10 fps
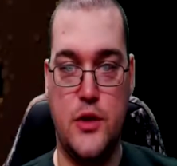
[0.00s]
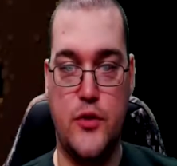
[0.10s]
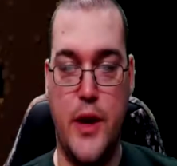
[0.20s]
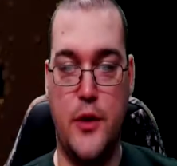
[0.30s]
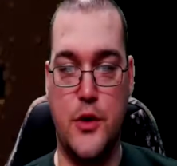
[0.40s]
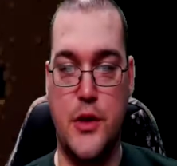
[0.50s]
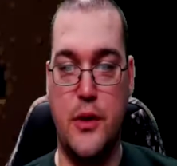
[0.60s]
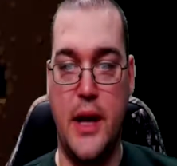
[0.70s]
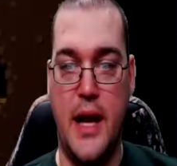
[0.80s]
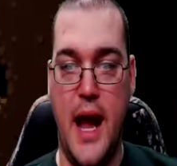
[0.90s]
Trader,
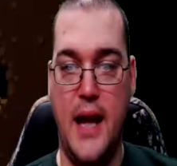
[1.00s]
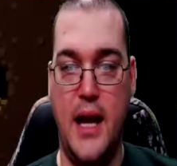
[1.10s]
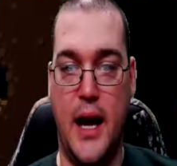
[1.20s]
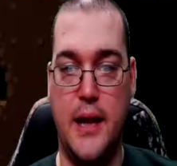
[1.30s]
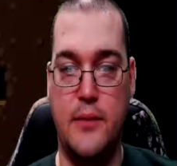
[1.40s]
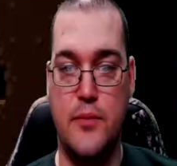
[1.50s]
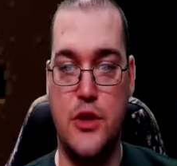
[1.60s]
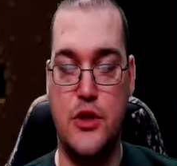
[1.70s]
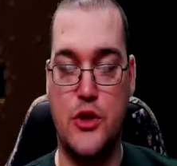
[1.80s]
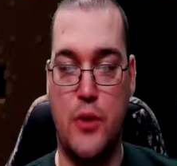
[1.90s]
donate any item
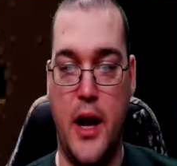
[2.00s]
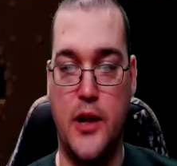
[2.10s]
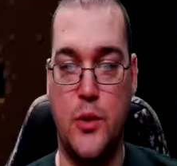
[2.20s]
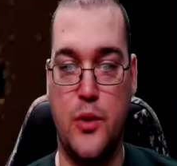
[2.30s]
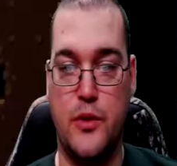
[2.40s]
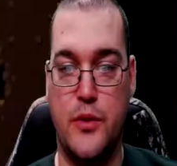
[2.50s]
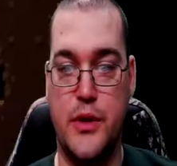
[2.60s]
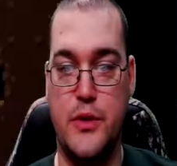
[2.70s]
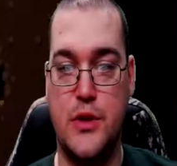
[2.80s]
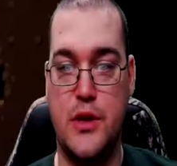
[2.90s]
to Shrine in to
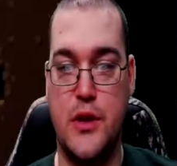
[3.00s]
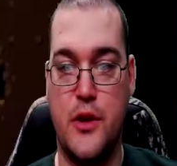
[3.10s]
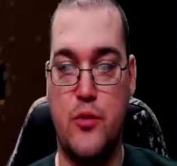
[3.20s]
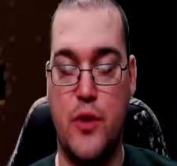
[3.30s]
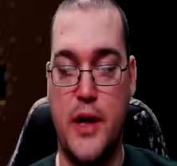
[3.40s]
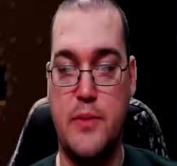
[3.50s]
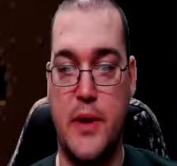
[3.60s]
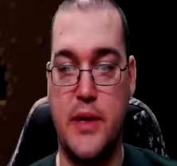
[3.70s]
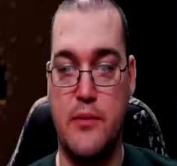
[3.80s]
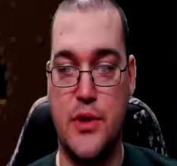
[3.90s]
reduce their price by
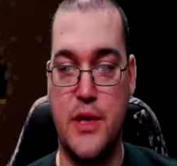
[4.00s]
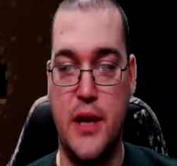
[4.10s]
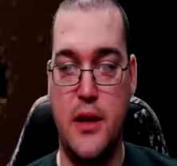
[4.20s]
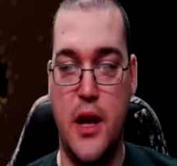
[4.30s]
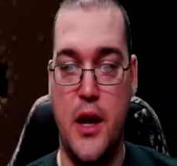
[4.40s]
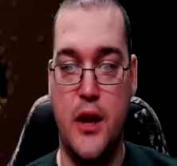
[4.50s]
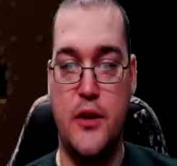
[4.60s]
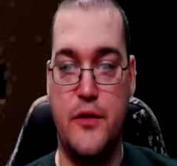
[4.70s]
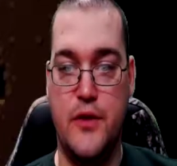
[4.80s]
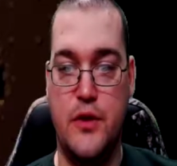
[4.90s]
10%.
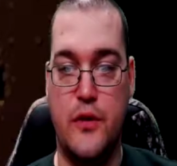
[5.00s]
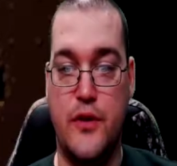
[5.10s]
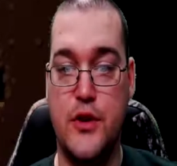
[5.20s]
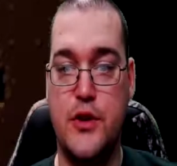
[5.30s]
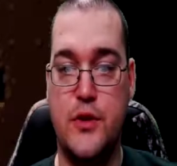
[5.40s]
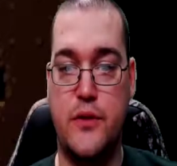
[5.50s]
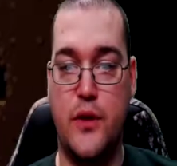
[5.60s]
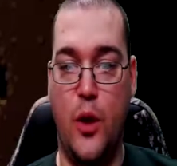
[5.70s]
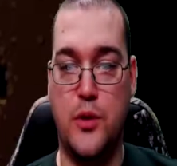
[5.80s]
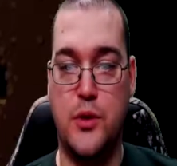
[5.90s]
Your first use of an
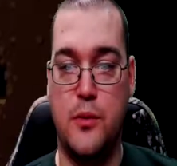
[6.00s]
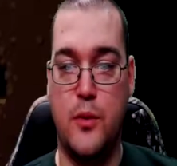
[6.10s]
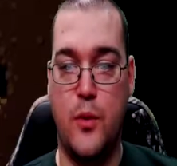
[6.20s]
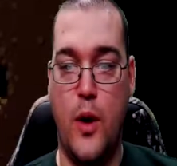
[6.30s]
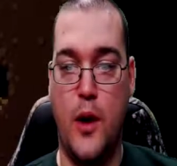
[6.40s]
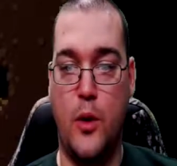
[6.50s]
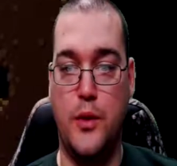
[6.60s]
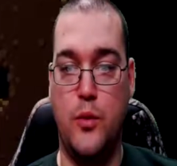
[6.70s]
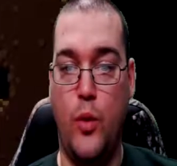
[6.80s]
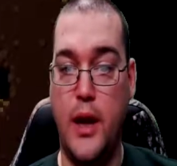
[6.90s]
altar will require
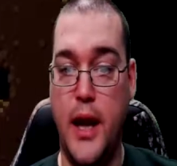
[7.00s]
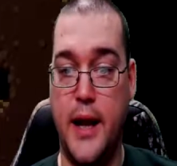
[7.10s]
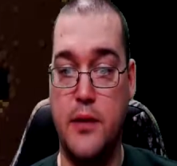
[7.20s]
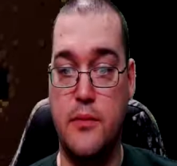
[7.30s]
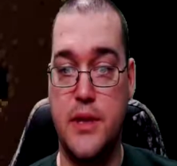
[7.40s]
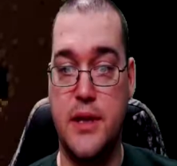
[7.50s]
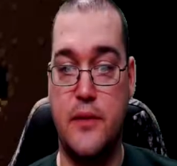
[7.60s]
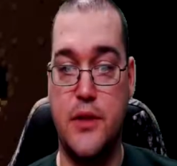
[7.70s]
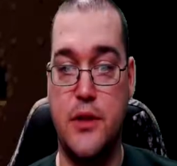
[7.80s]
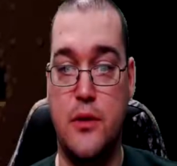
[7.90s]
only one item instead
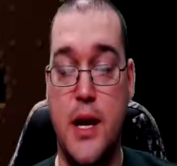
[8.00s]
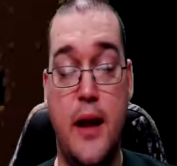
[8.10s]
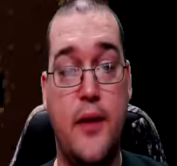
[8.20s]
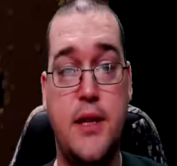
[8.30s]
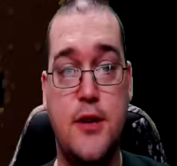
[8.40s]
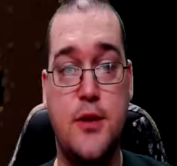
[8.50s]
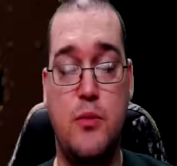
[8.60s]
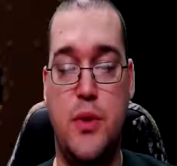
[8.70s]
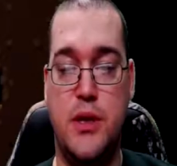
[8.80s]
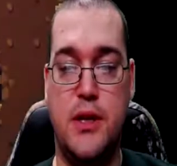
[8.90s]
of two. That's actually a
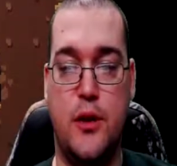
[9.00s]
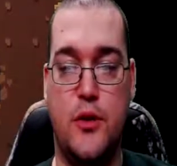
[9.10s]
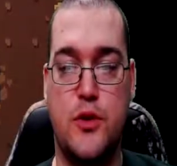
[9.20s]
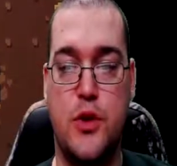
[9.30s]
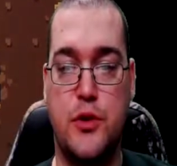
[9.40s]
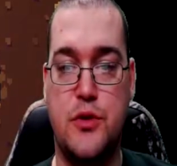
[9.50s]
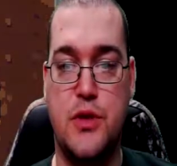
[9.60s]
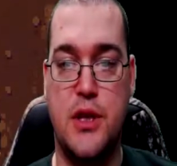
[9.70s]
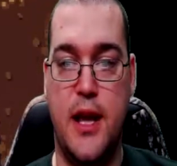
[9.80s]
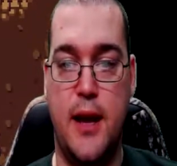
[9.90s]
big deal. There's altars
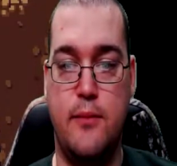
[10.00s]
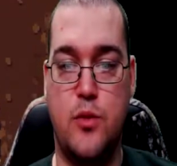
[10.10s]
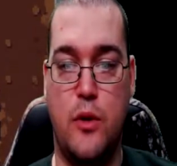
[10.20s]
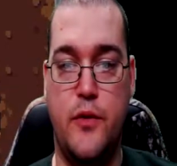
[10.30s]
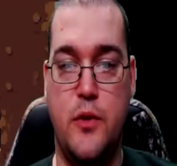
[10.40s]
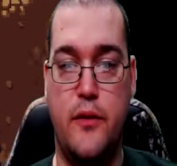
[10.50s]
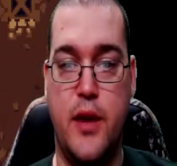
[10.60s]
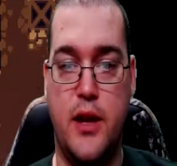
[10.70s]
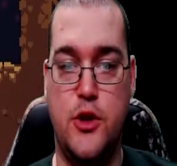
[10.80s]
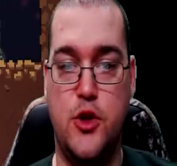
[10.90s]
in the games where if you have
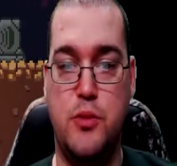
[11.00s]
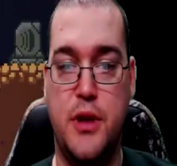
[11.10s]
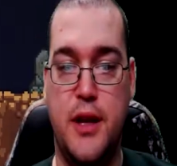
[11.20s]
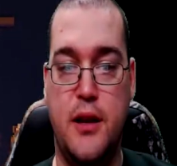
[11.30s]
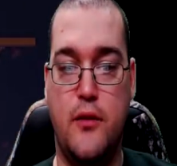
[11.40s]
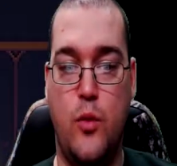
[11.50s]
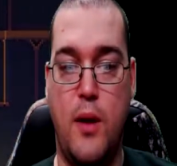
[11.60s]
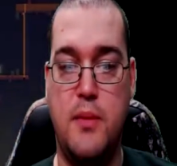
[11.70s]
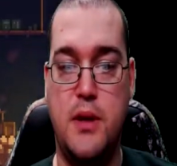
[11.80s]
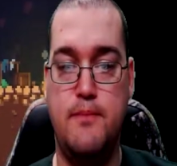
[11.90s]
a duplicate of a
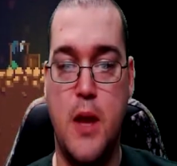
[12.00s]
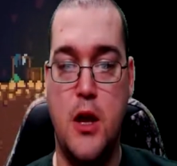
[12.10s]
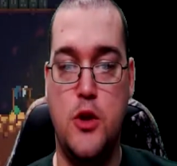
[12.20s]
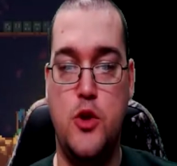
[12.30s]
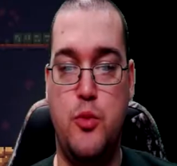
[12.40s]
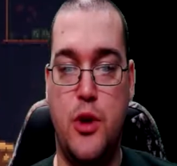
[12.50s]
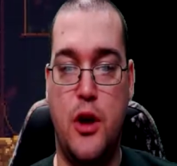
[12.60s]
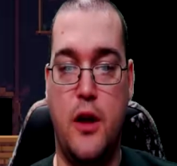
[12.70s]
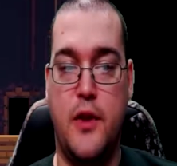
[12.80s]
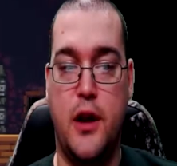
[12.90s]
weapon, you put it
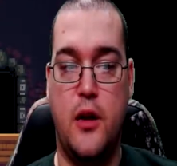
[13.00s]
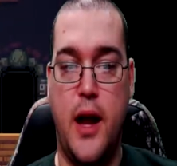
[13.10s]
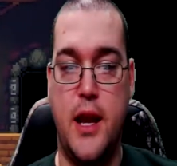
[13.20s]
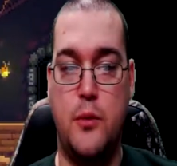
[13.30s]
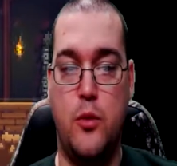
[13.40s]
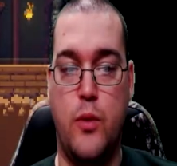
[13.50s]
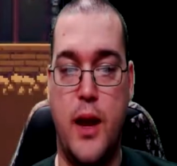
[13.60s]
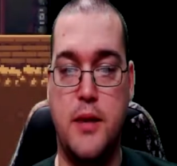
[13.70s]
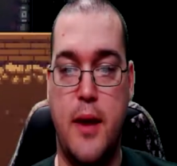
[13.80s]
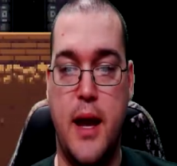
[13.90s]
on there and it will
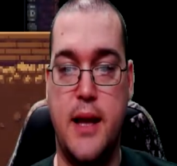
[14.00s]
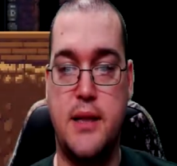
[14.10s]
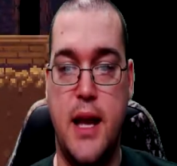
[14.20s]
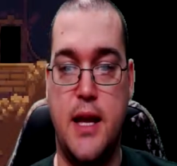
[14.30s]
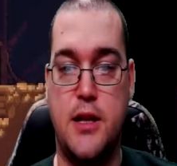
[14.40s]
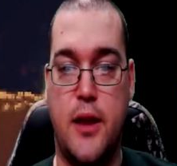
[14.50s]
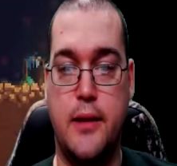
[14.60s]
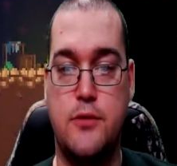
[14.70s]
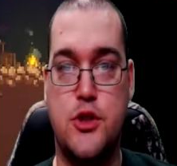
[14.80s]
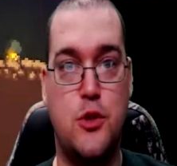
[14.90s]
randomize a
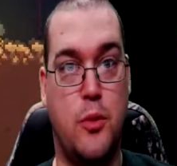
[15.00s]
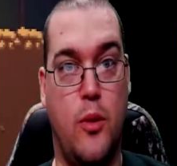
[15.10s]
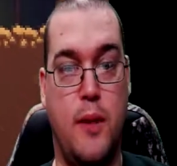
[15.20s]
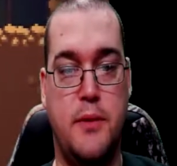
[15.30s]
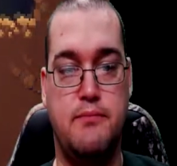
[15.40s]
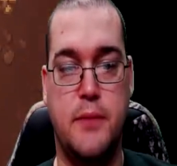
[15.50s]
like super weapon.